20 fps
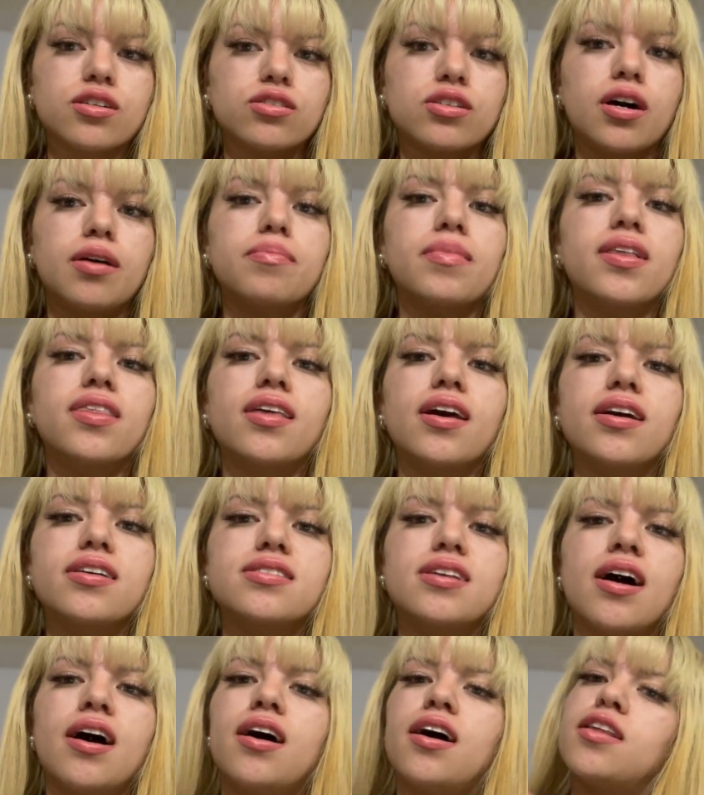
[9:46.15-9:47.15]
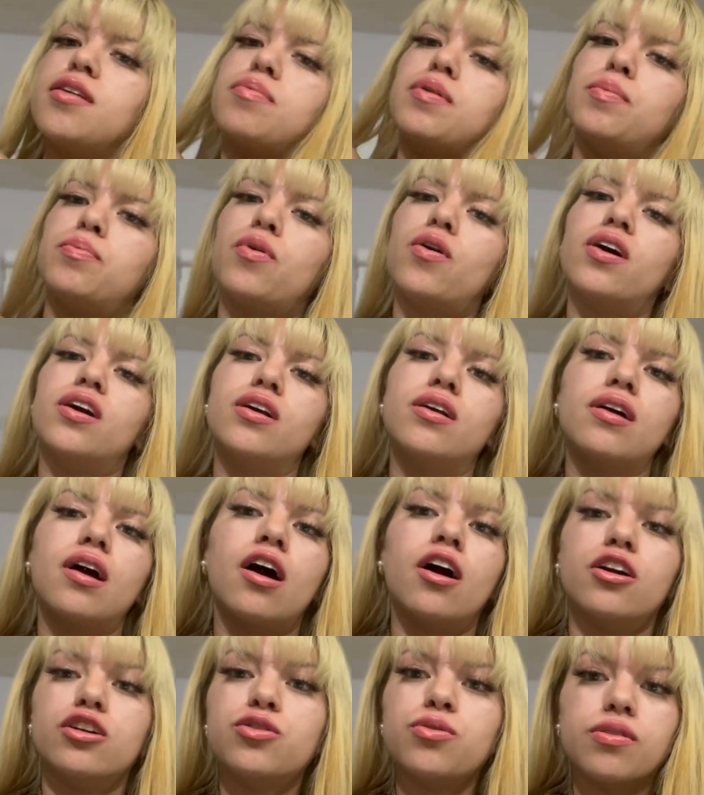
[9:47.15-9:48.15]
tell me things that other people
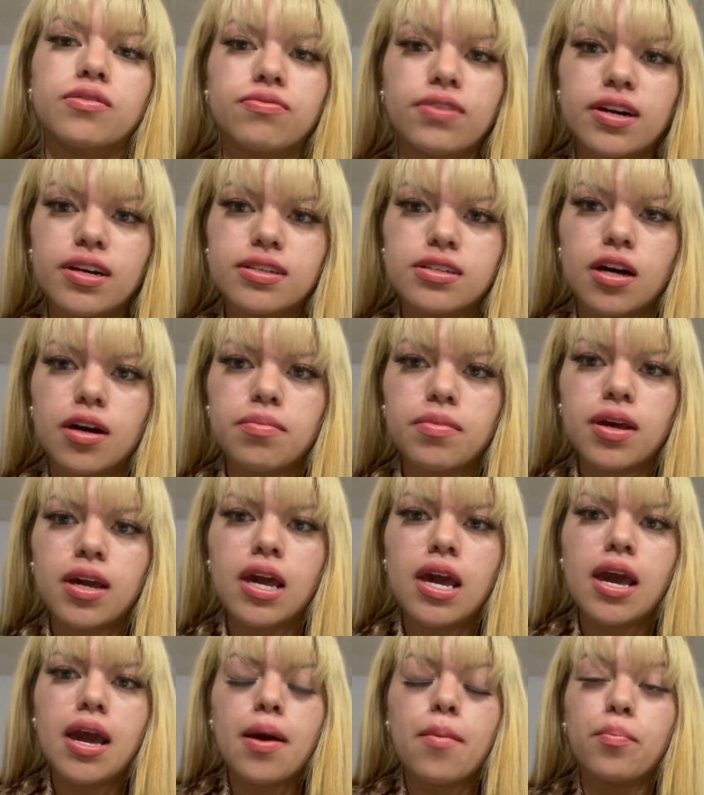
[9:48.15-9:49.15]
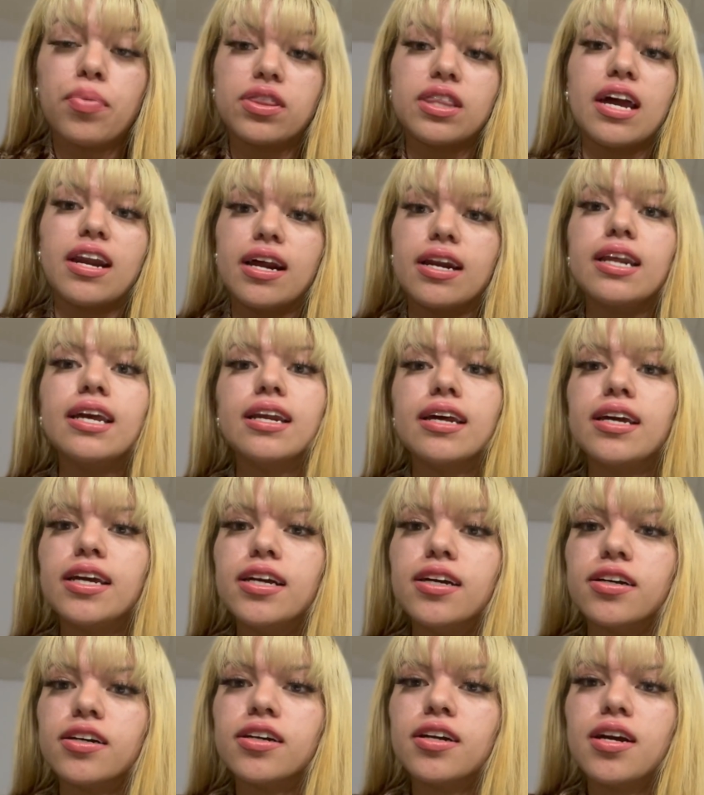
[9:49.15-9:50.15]
are too afraid to tell me, but that I need to
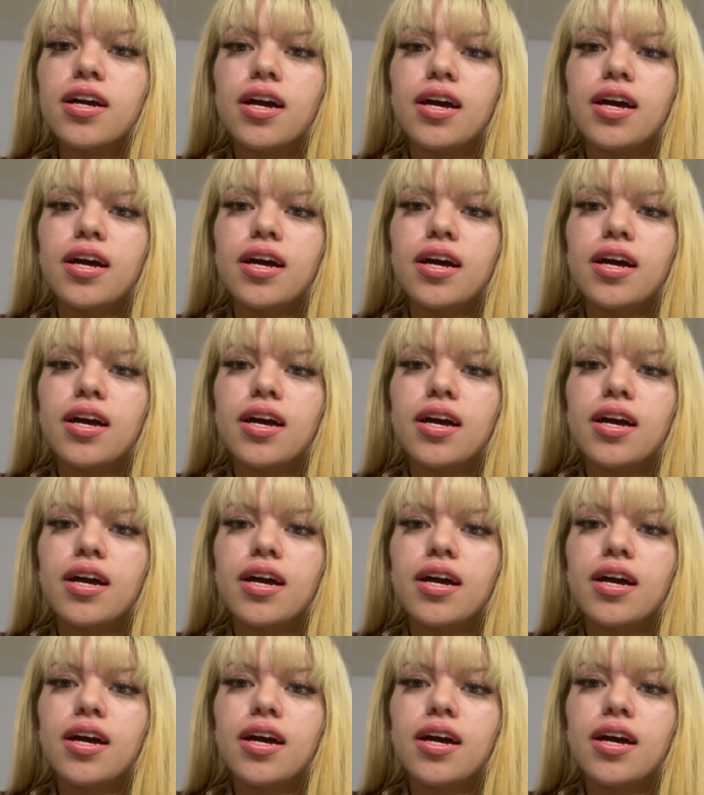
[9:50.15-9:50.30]
hear.